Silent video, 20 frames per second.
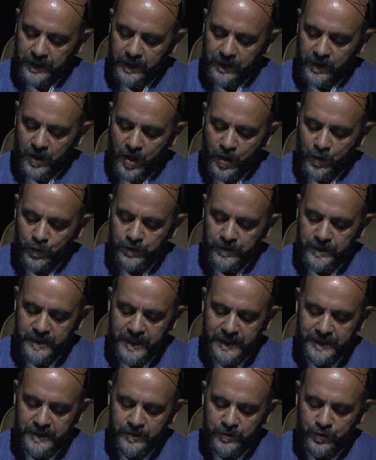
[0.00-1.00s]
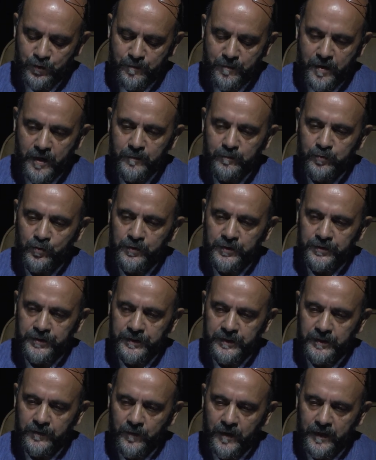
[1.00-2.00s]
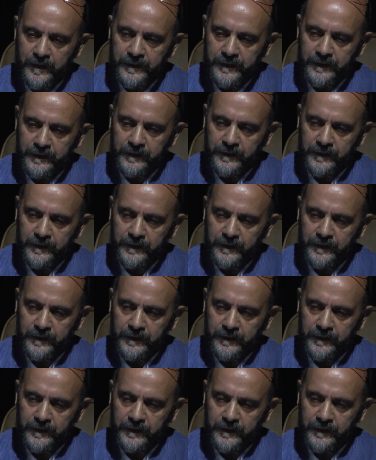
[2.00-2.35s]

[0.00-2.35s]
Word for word: Her house next to Makbul Sherwani,